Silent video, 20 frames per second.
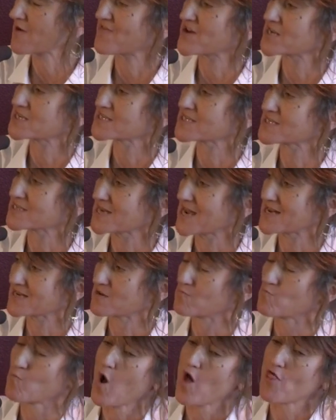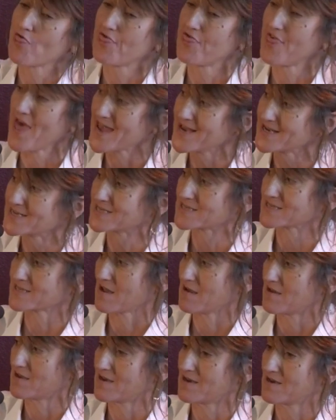of understanding what they
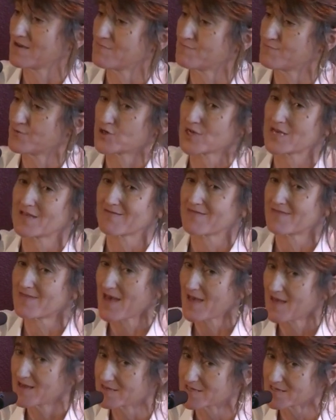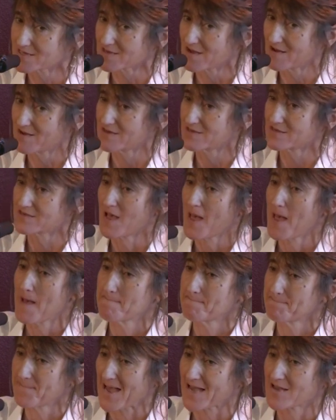desire and putting their desires
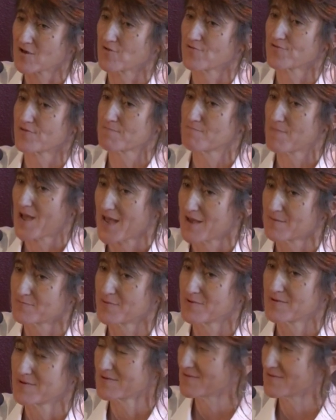back on the map.